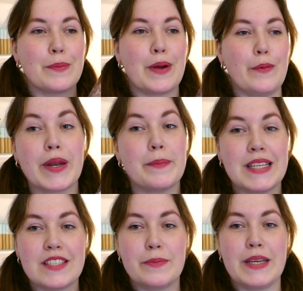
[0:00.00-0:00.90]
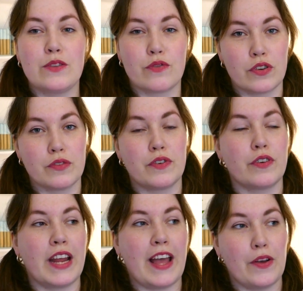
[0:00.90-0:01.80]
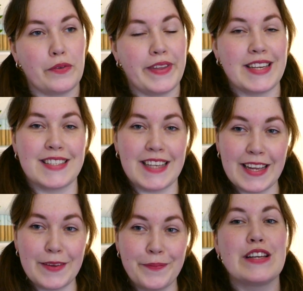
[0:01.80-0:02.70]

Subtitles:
about what it means to be a dwarf or an elf, they sing.